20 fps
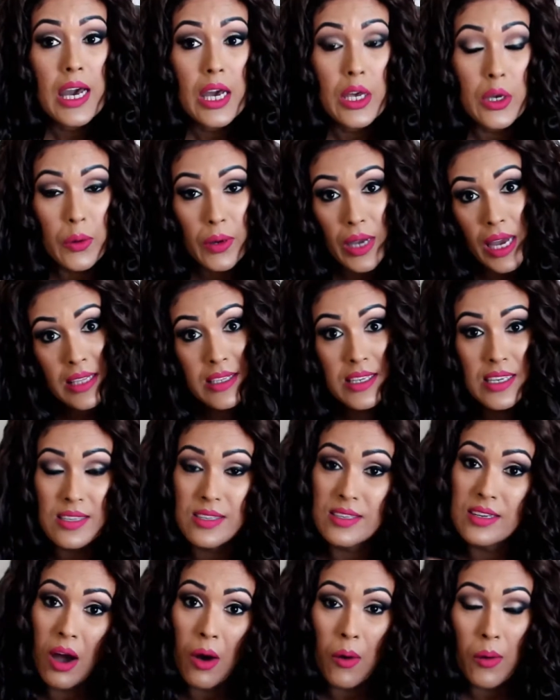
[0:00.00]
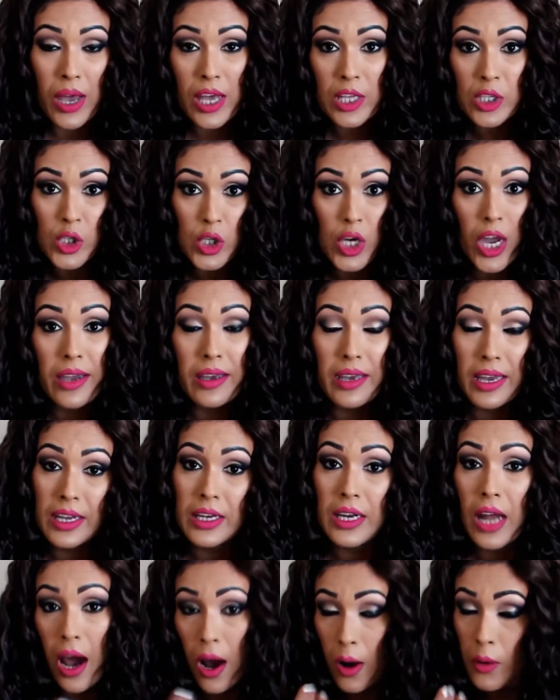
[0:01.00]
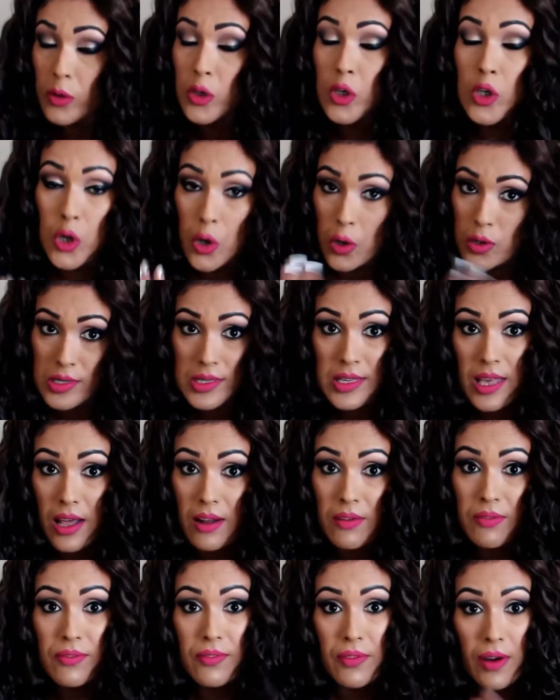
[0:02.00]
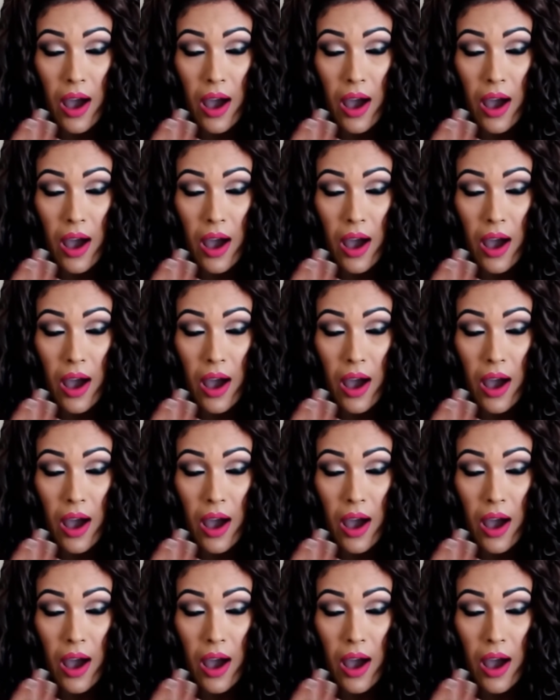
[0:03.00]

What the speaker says: You can just go and check it out yourself,